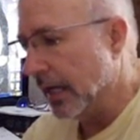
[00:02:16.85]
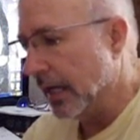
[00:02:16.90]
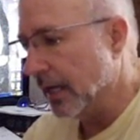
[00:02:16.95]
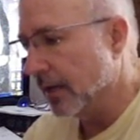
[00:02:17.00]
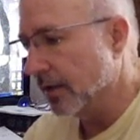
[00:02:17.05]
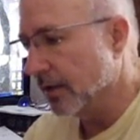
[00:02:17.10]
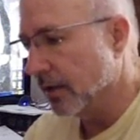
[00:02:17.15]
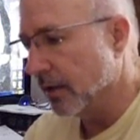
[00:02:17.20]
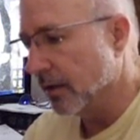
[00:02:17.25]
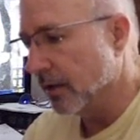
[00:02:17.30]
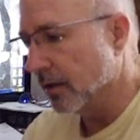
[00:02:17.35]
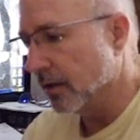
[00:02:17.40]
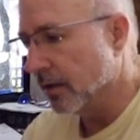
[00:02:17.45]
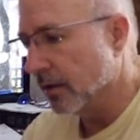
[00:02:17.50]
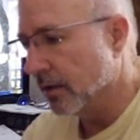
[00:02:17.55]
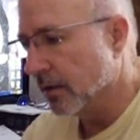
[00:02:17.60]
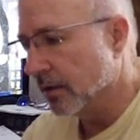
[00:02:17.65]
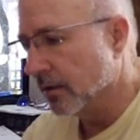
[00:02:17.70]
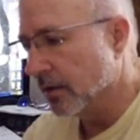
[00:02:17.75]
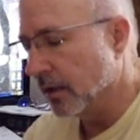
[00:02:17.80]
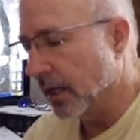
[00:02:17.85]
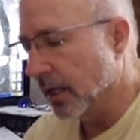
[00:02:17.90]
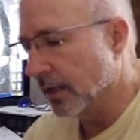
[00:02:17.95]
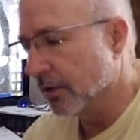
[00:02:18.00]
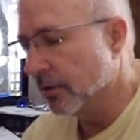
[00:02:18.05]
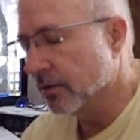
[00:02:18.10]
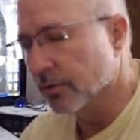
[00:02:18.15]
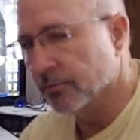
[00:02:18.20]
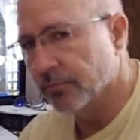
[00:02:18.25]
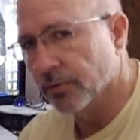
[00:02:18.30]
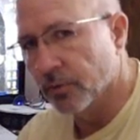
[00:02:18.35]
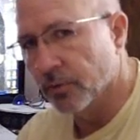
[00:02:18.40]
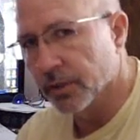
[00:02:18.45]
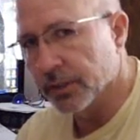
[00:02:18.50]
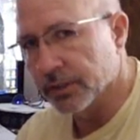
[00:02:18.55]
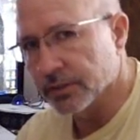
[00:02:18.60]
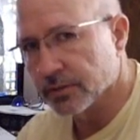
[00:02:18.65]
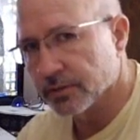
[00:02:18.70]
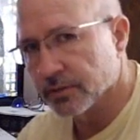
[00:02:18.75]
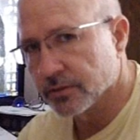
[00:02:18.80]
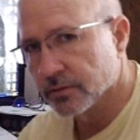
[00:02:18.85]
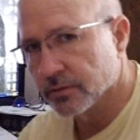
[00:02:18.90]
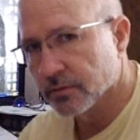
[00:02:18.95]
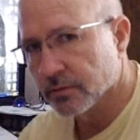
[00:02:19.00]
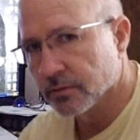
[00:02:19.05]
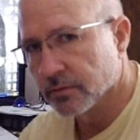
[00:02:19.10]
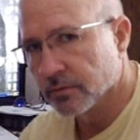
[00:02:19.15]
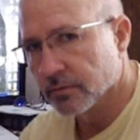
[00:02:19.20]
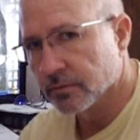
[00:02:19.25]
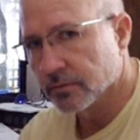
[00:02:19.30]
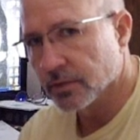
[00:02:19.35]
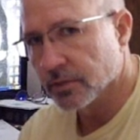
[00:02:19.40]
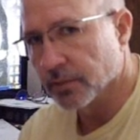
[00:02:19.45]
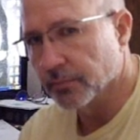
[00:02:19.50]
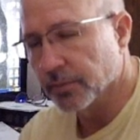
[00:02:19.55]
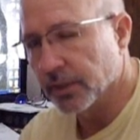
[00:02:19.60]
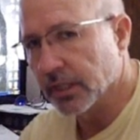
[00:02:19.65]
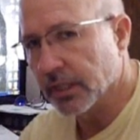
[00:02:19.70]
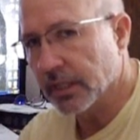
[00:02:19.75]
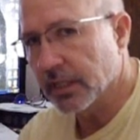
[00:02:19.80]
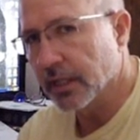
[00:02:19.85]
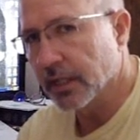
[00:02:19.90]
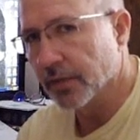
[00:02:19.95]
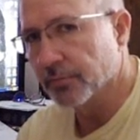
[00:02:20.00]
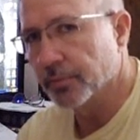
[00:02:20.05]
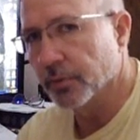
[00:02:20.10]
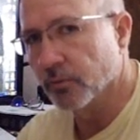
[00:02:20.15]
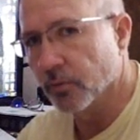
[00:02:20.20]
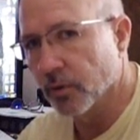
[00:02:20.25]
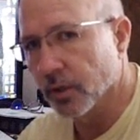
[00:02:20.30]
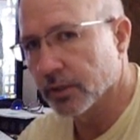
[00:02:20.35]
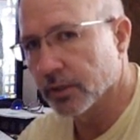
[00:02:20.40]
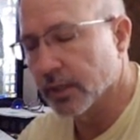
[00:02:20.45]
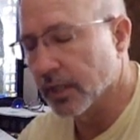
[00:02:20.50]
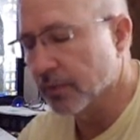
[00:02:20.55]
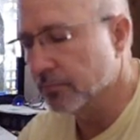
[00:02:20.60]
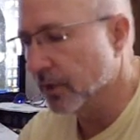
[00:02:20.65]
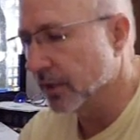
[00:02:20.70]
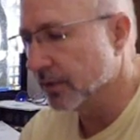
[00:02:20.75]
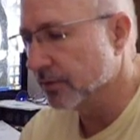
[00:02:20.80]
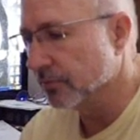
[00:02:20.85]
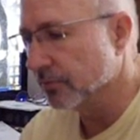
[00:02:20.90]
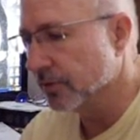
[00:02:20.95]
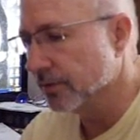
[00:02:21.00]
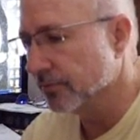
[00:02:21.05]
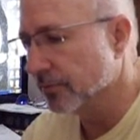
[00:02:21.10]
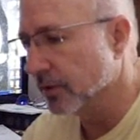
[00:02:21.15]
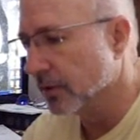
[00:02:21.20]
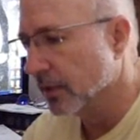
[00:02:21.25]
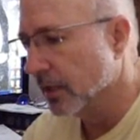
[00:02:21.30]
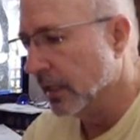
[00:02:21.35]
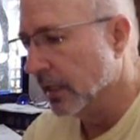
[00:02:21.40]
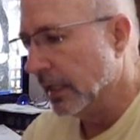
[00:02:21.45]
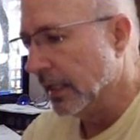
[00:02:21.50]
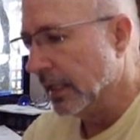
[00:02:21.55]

And uh, I heard a voice tell me to get up and walk down by the river.